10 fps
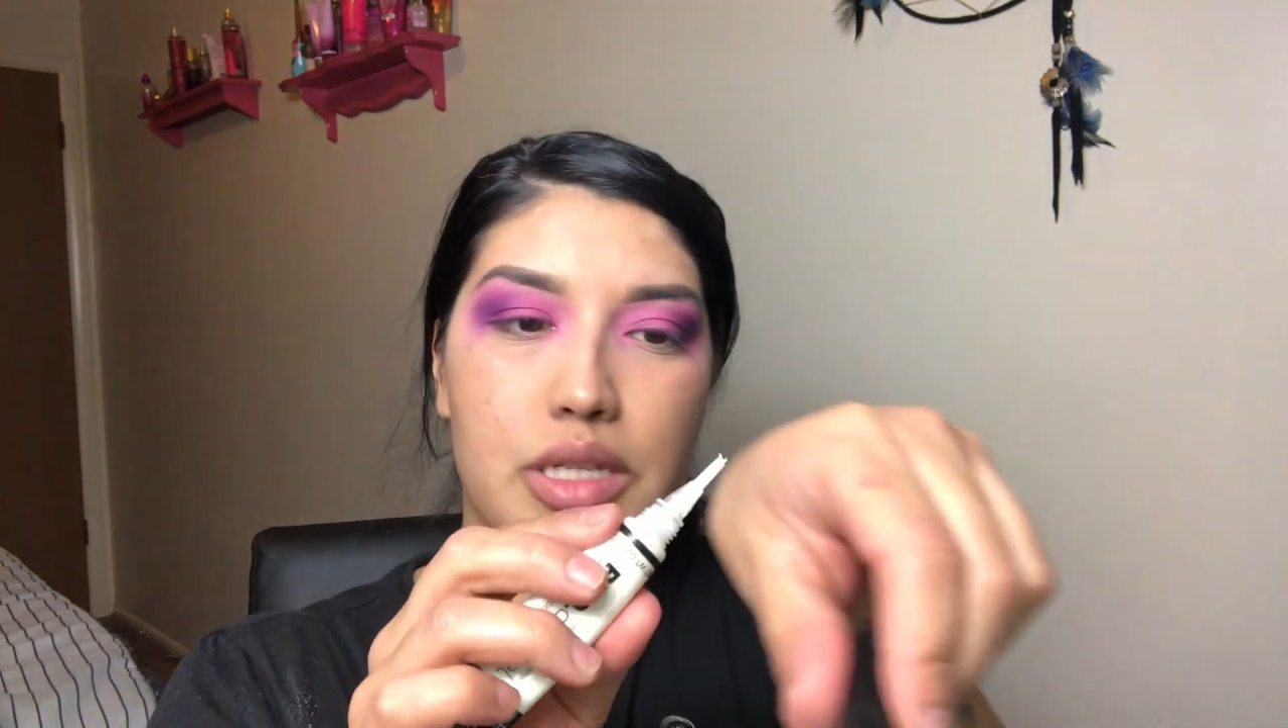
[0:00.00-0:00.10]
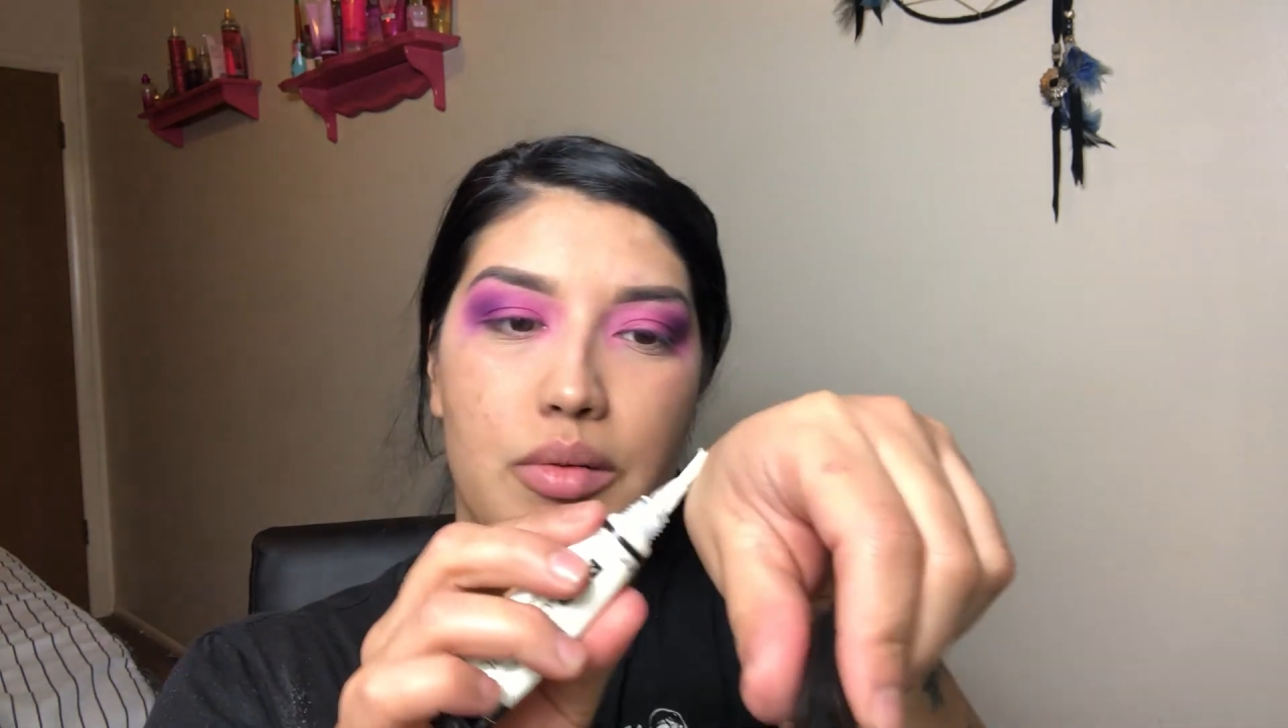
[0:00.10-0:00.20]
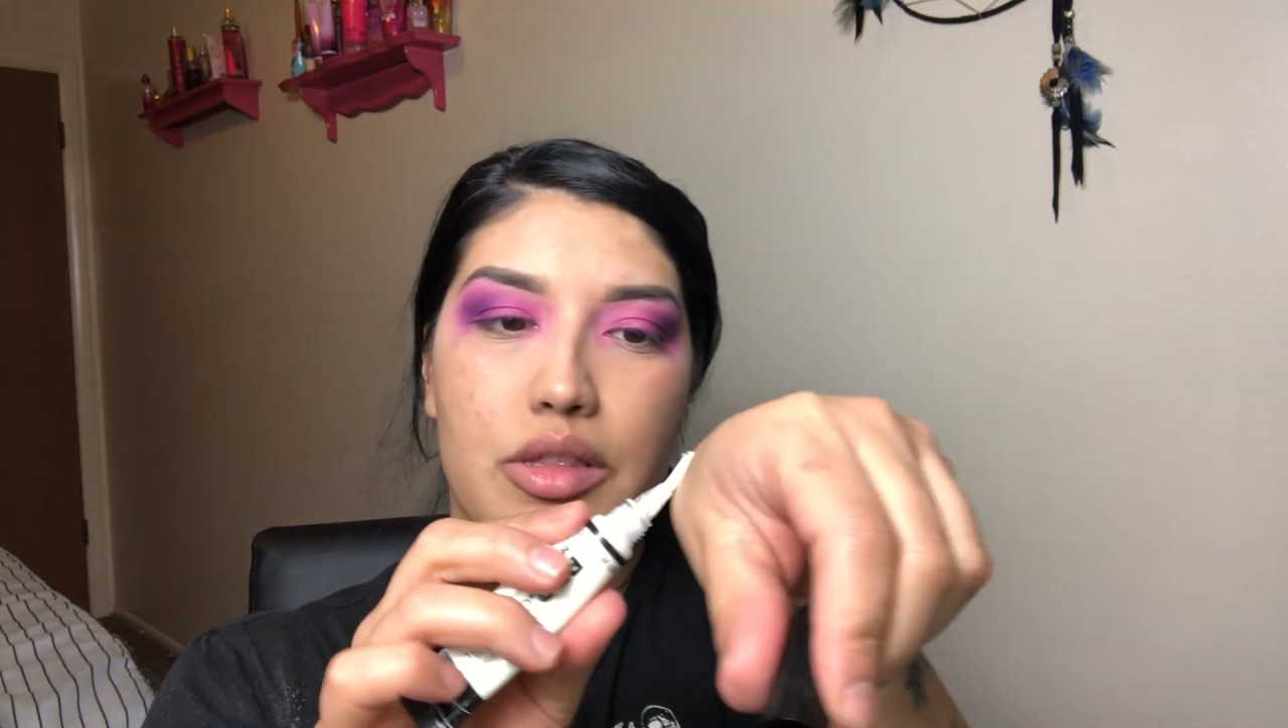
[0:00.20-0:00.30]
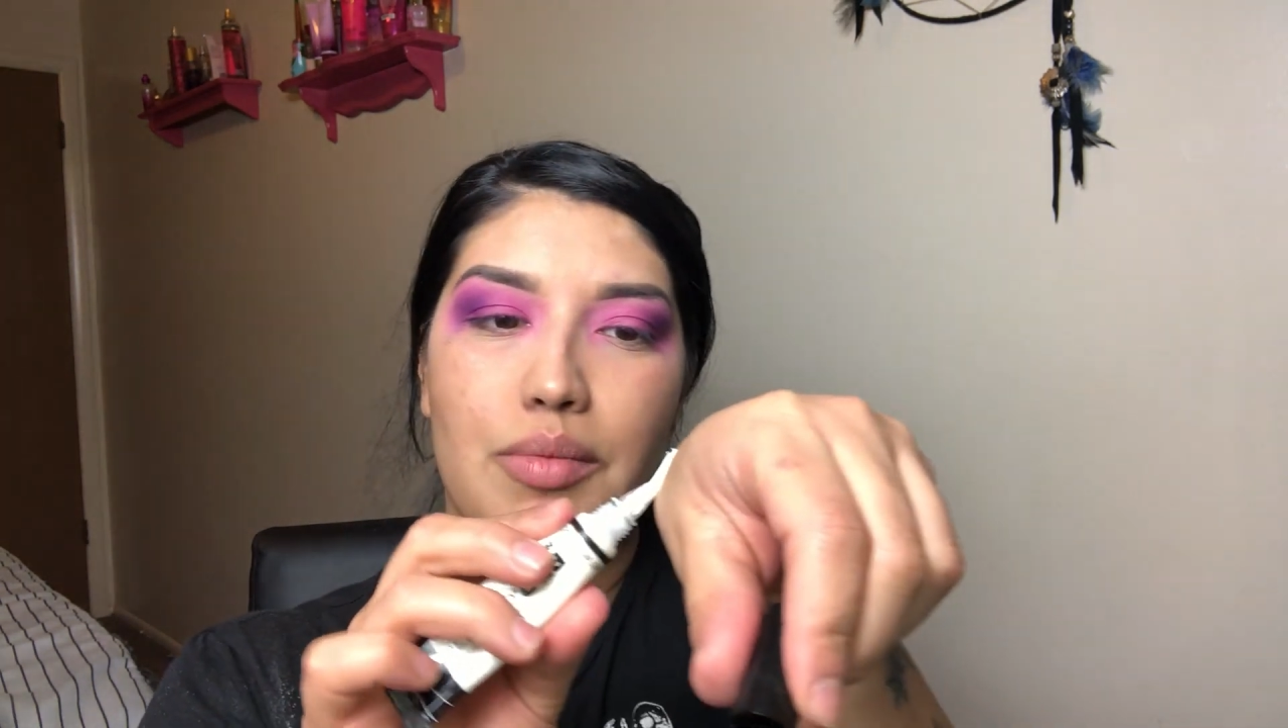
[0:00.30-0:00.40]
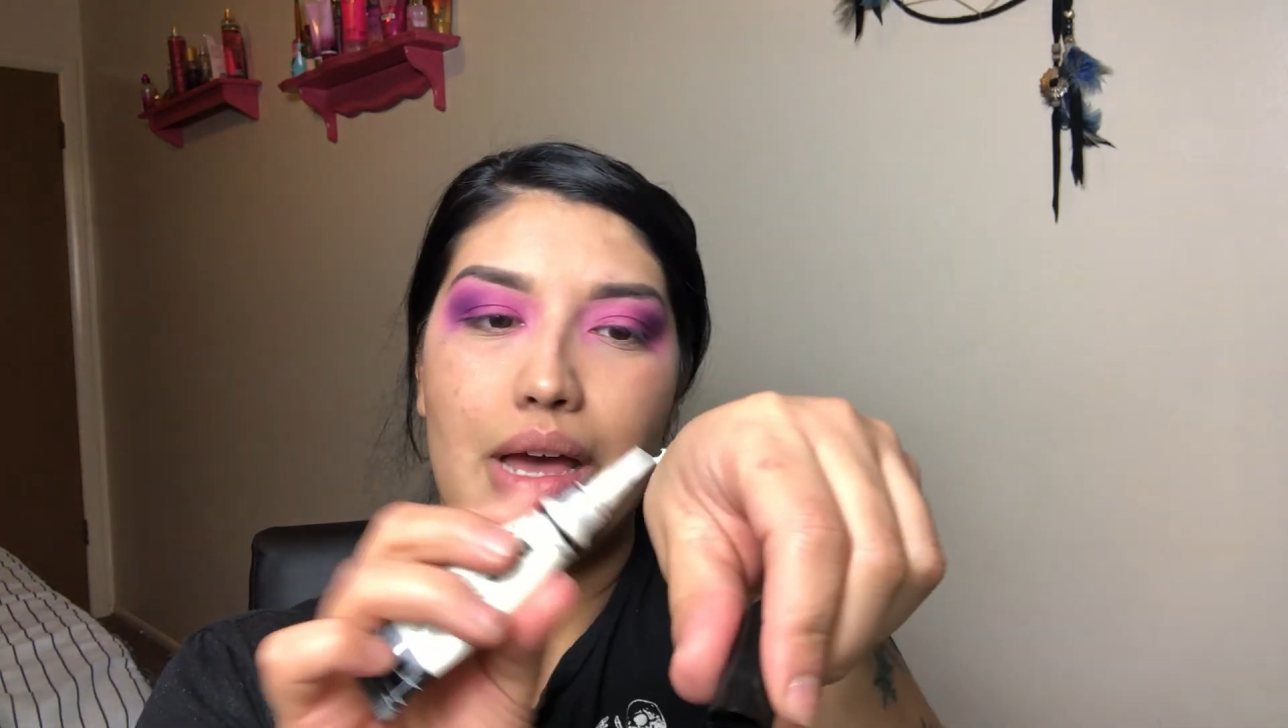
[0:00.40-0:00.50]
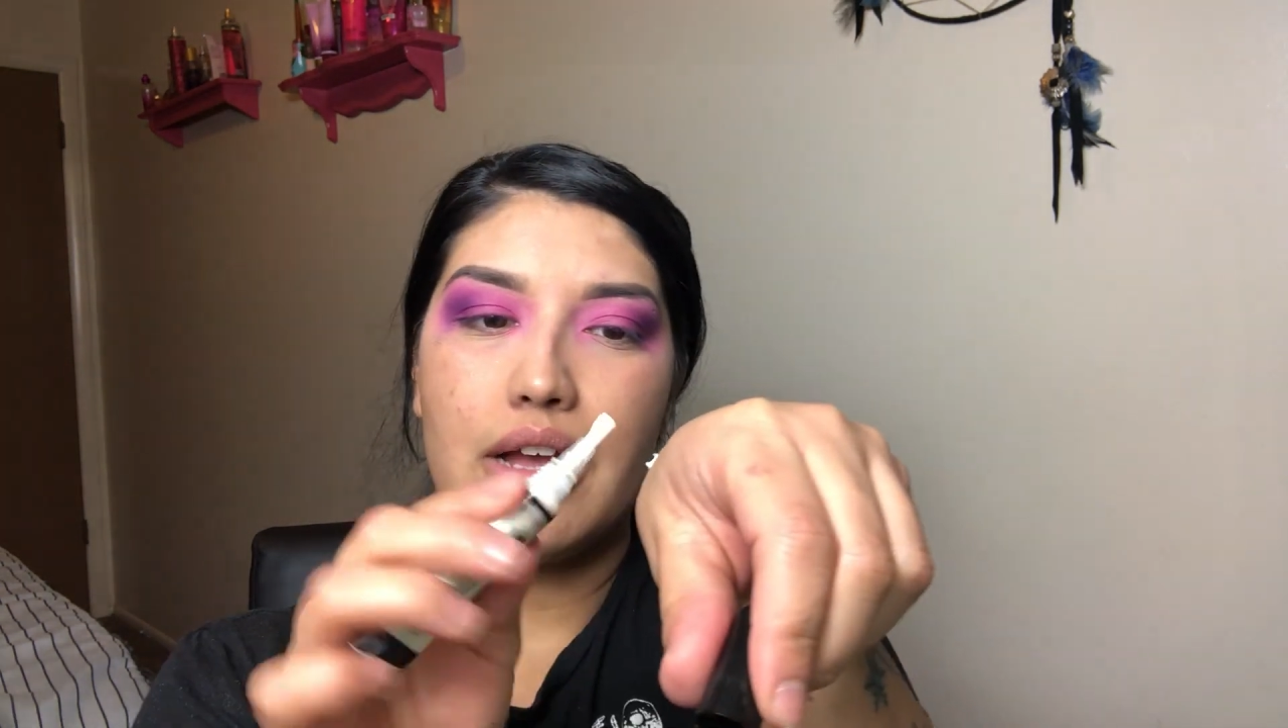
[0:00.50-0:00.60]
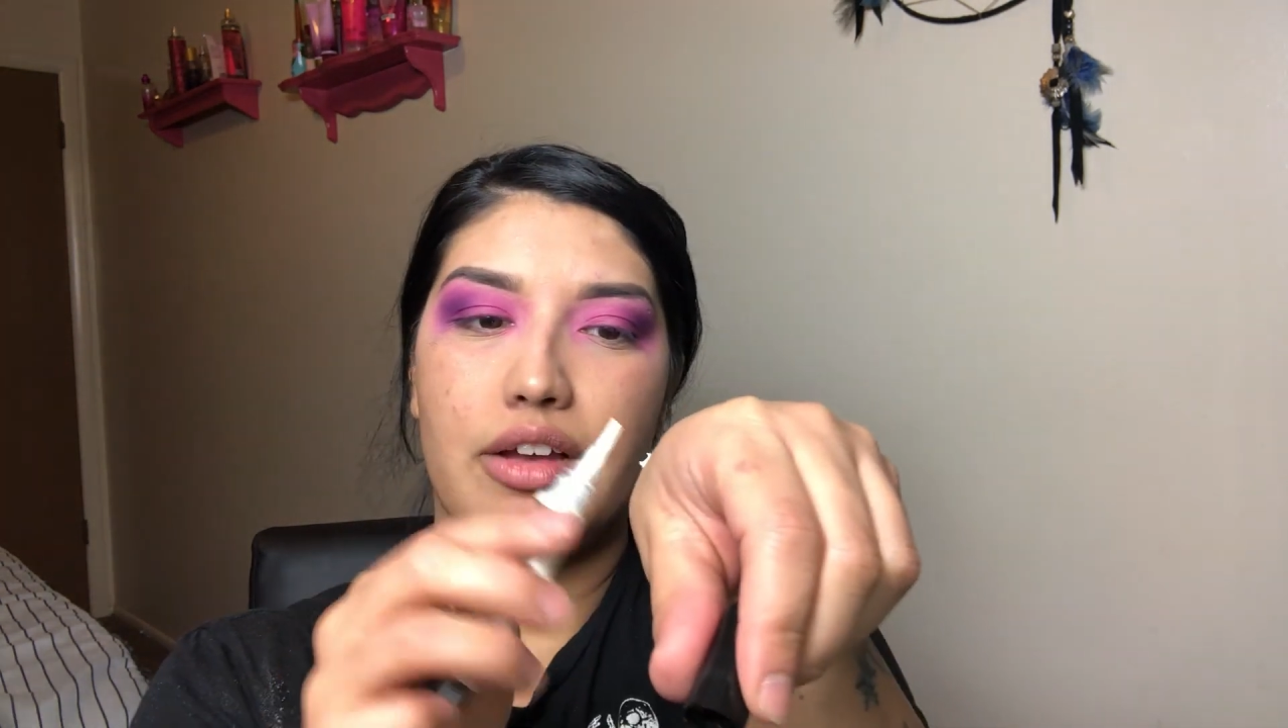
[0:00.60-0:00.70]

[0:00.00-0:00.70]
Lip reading: some on the back